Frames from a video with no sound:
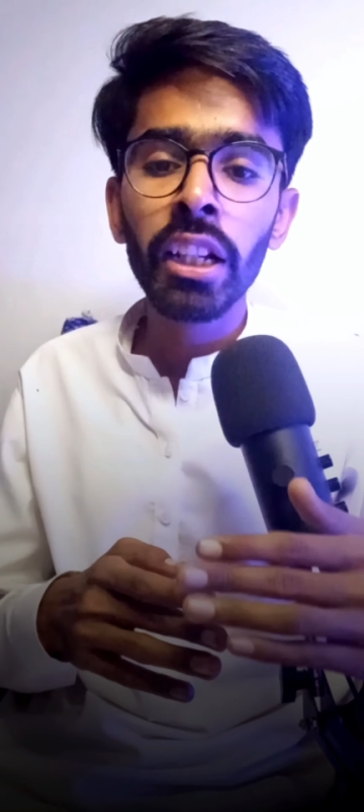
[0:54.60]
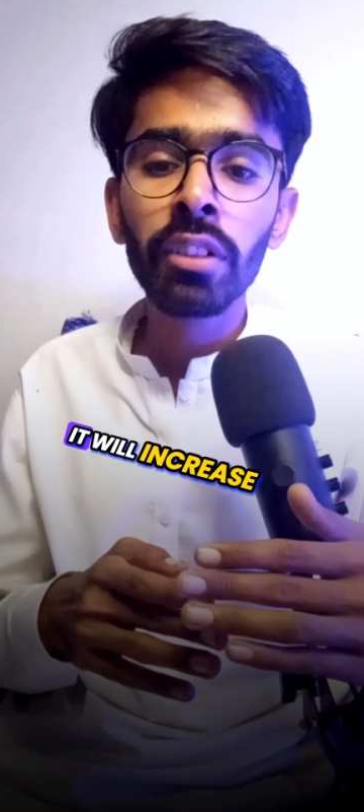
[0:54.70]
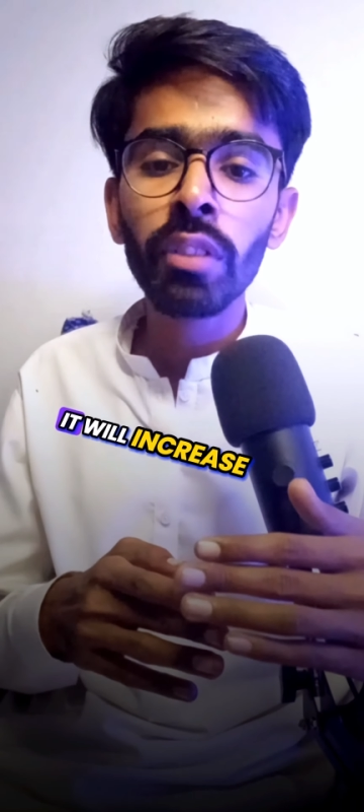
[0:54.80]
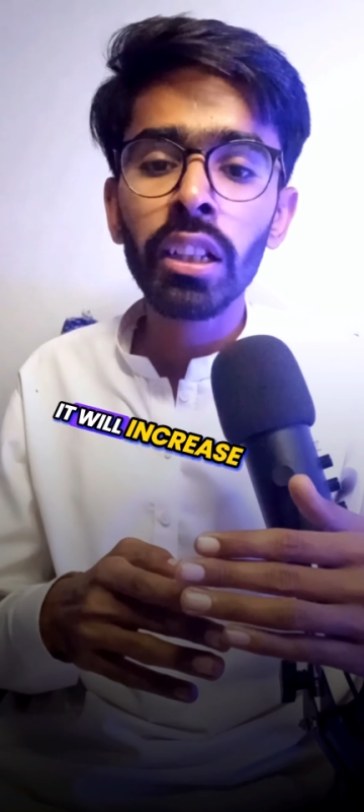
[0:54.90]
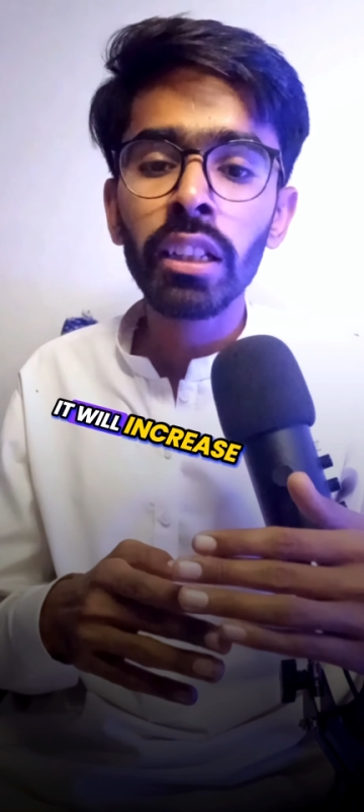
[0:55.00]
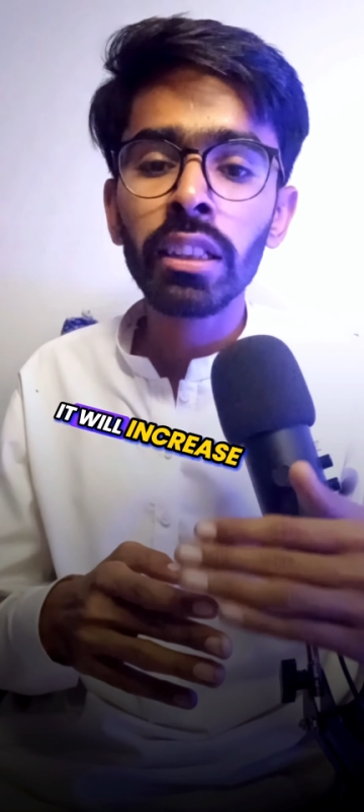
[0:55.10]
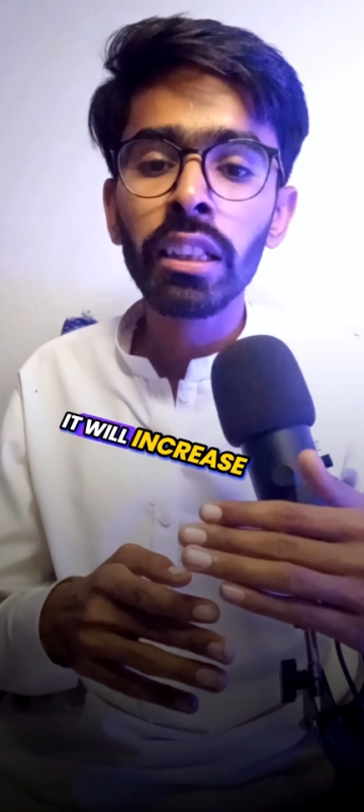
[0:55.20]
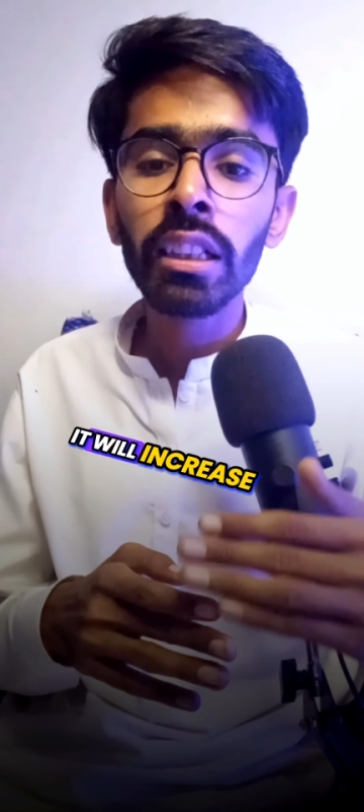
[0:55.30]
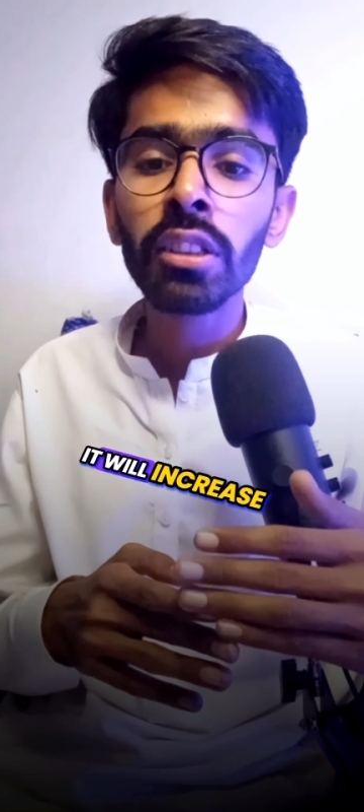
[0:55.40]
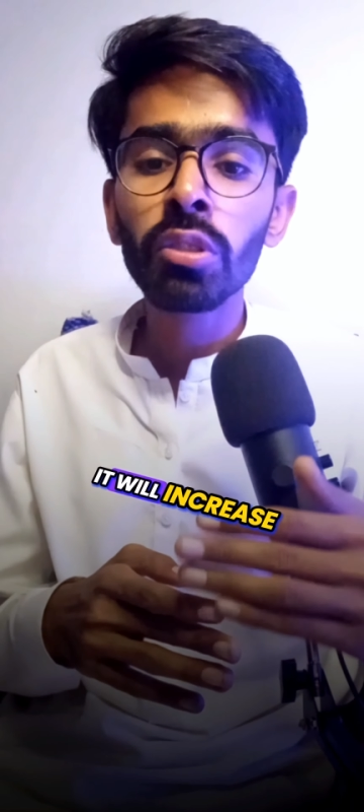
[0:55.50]
It will
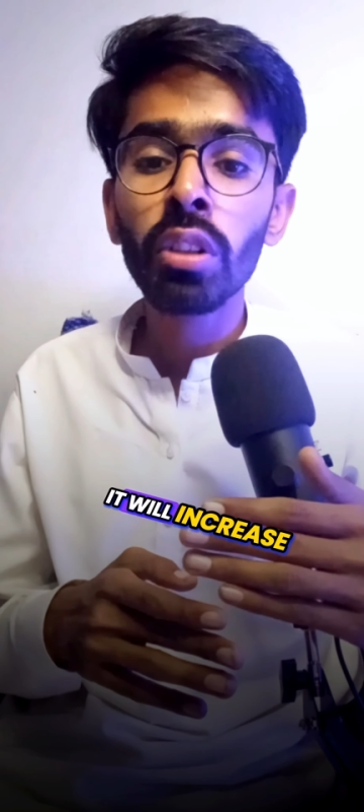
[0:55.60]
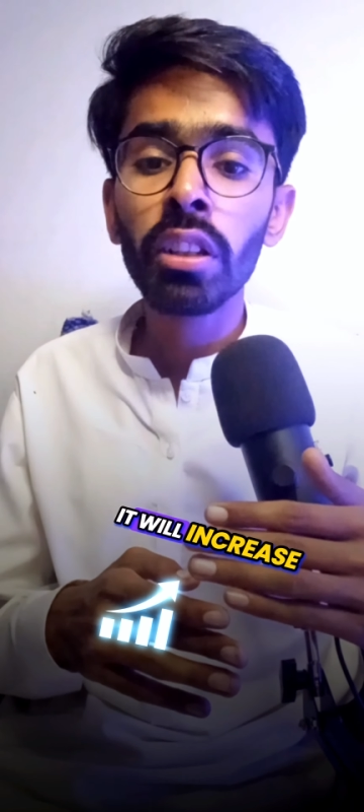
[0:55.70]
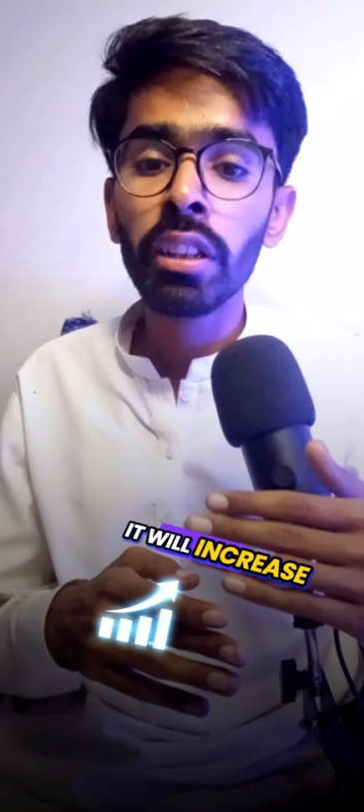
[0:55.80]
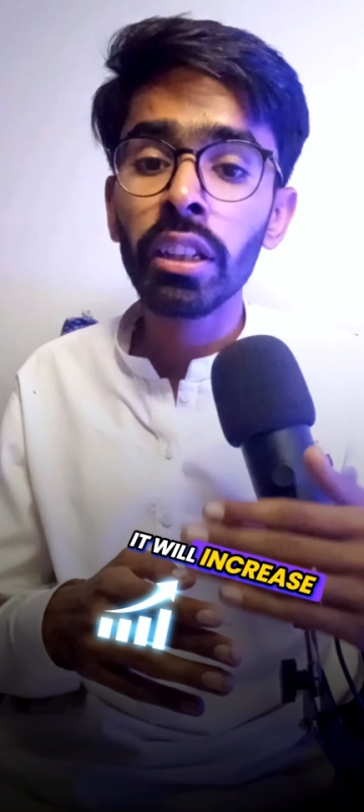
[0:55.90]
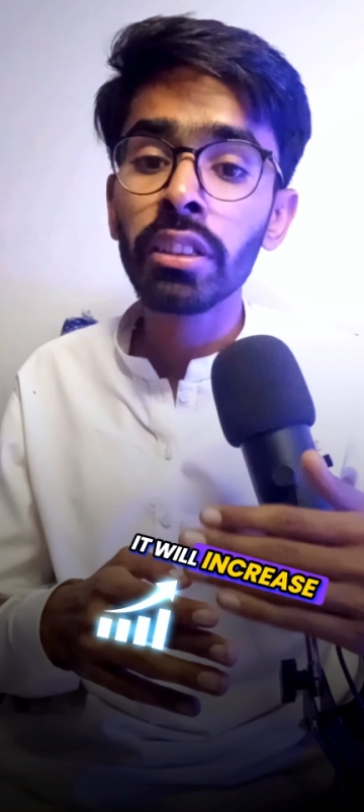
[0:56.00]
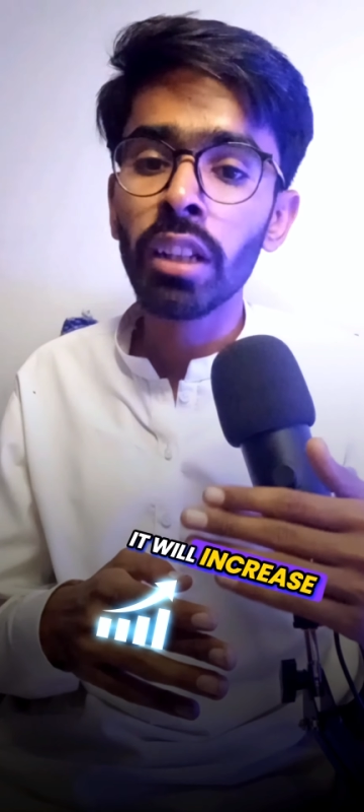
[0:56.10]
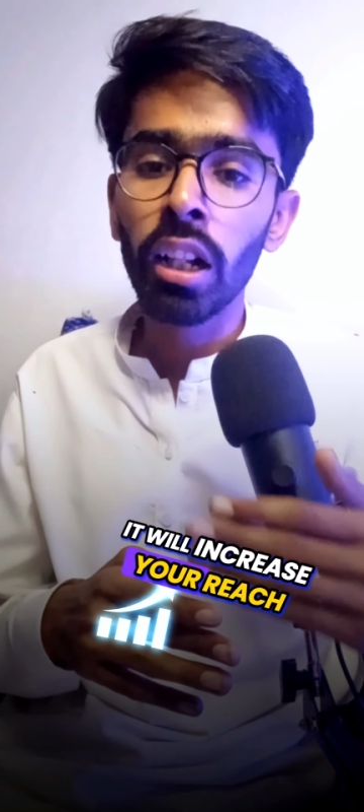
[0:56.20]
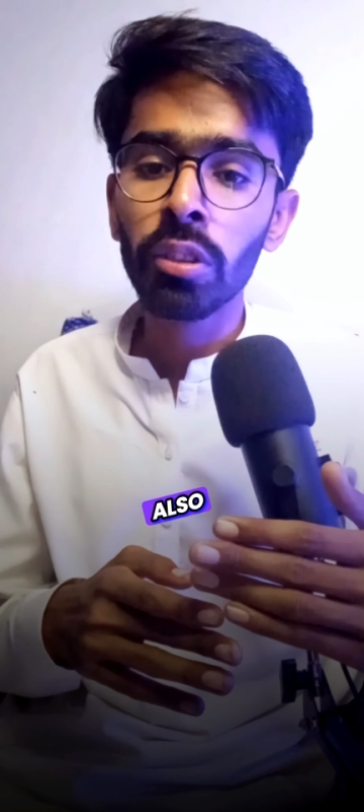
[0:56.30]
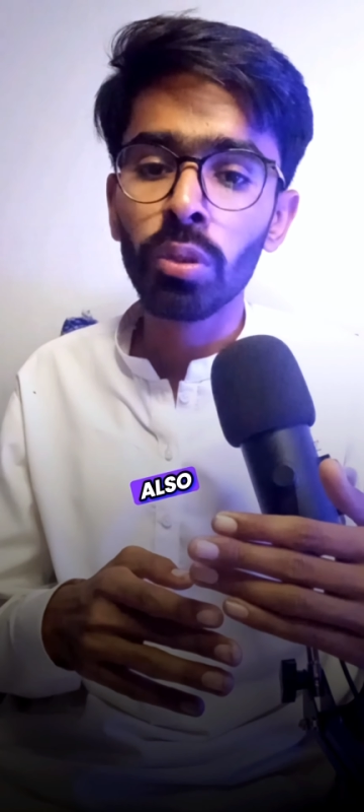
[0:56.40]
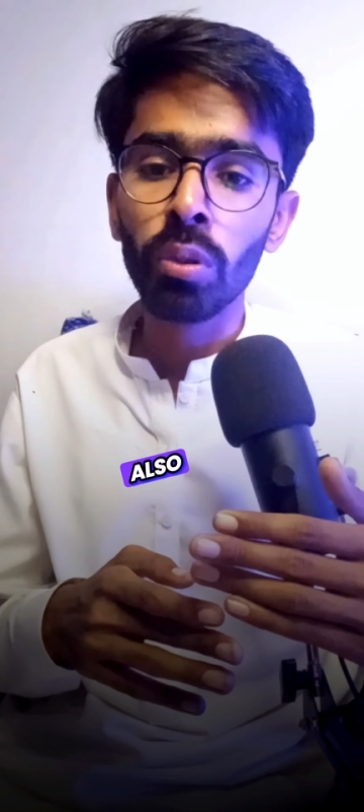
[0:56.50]
increase your reach
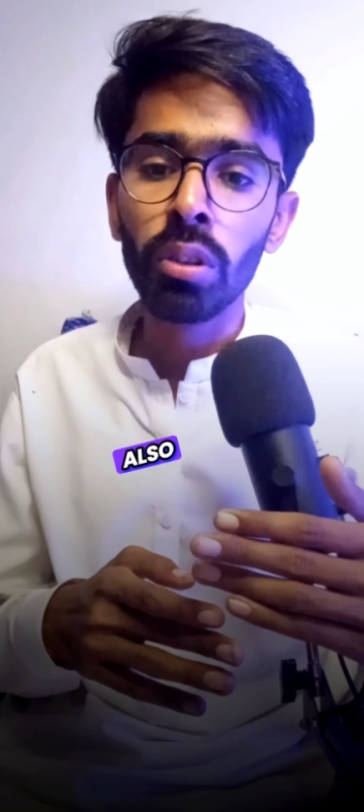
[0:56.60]
also.